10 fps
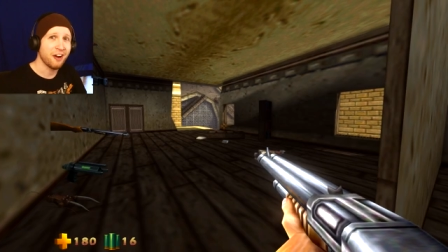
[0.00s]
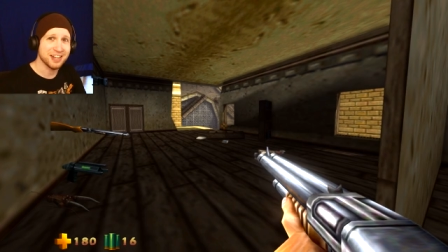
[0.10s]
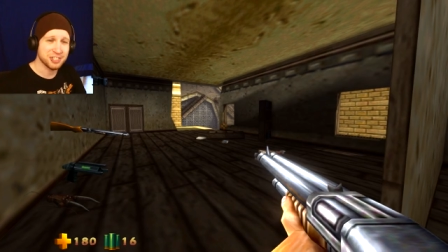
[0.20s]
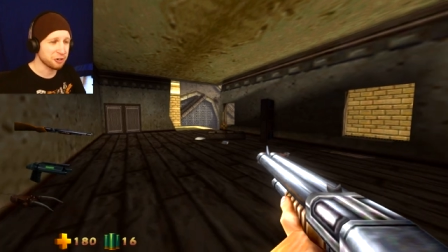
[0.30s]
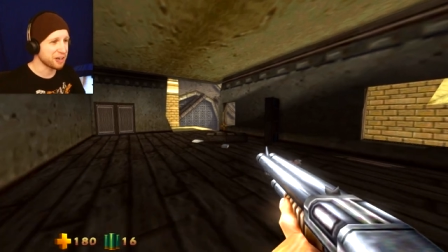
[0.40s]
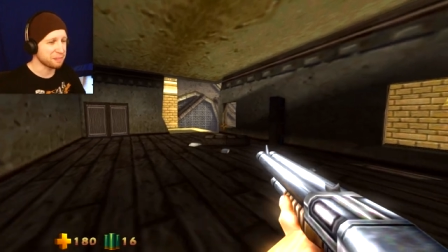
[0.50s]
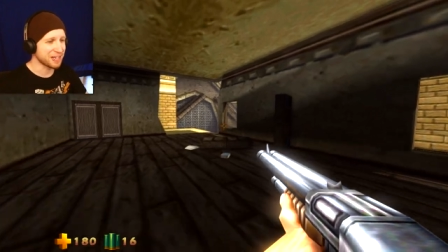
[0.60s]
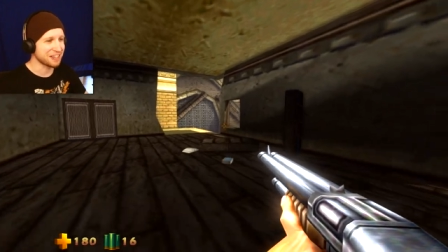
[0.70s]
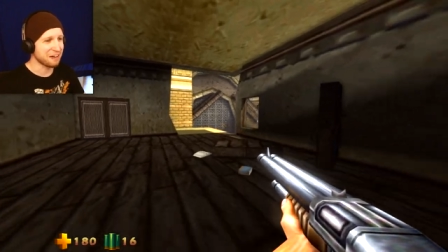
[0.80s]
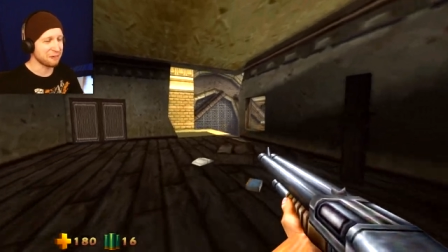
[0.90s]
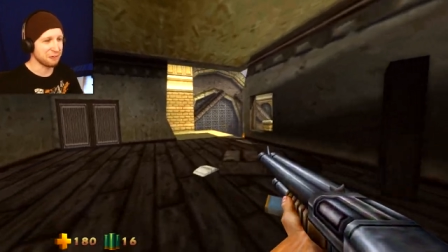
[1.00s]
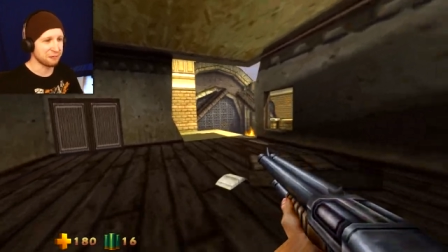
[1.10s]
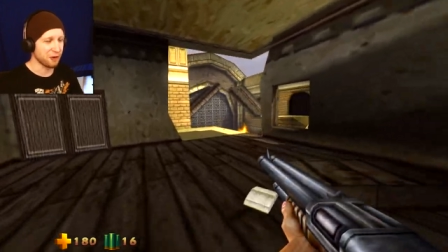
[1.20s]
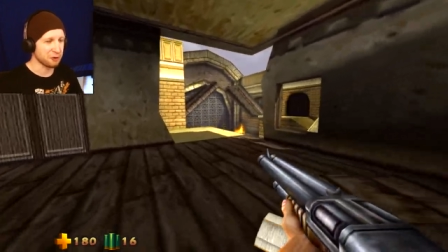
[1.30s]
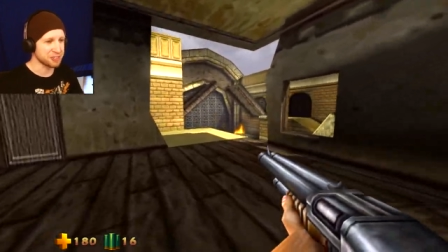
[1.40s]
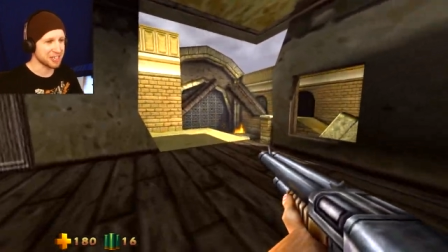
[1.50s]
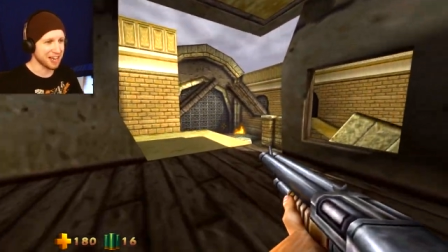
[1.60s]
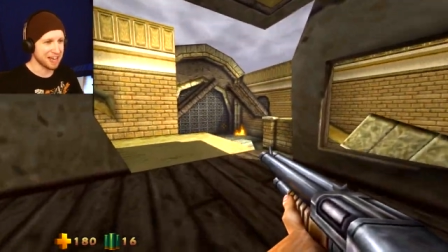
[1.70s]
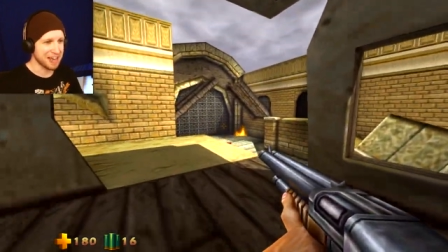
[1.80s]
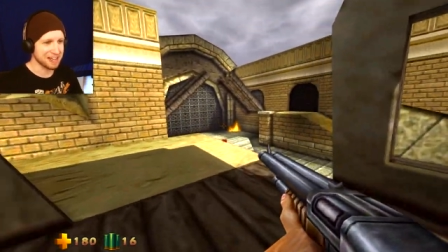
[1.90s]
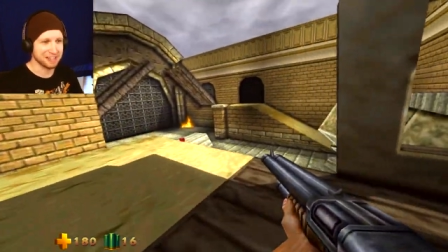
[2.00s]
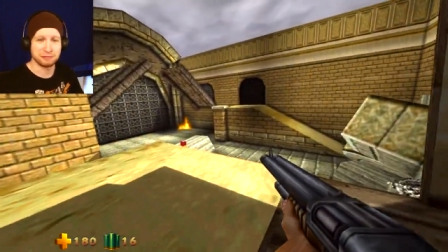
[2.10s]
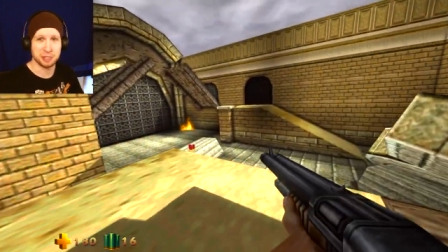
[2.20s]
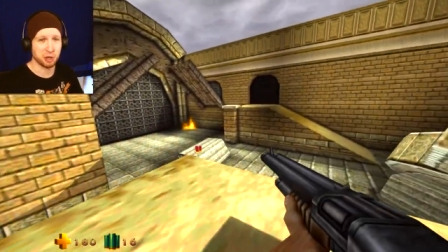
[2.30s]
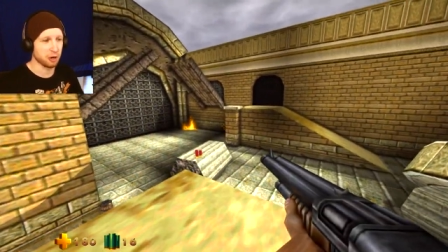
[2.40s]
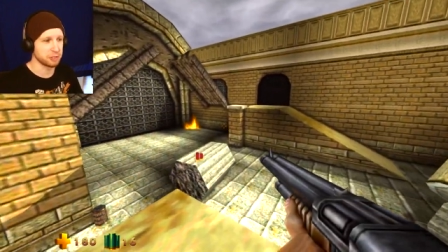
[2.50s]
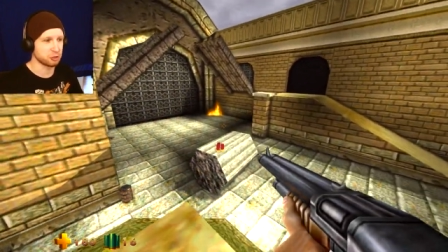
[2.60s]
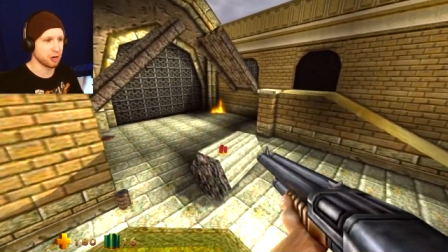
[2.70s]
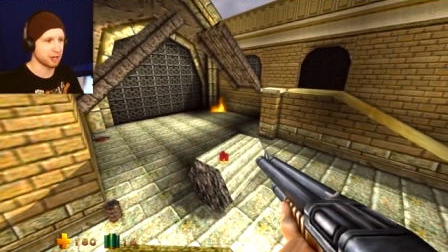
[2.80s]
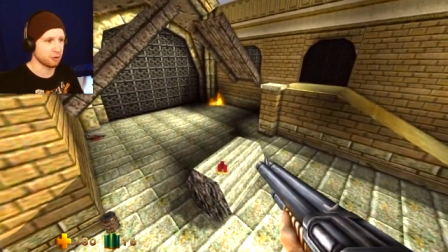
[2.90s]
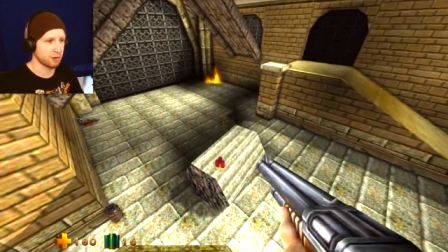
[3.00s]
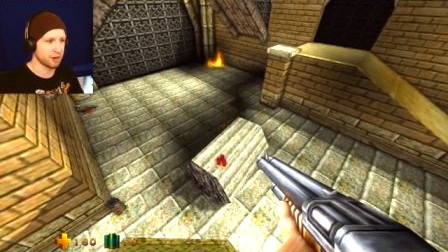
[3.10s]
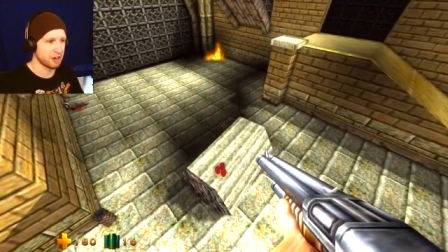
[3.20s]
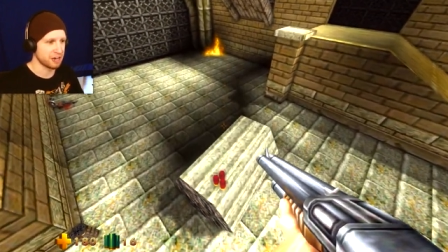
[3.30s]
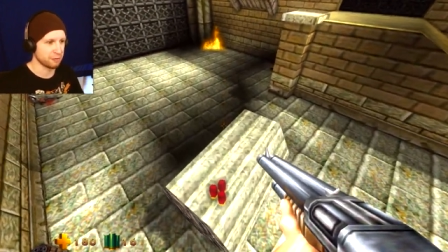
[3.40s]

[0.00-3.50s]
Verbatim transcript: All right, sorry about that one, folks. Uh, there was a garbage truck going on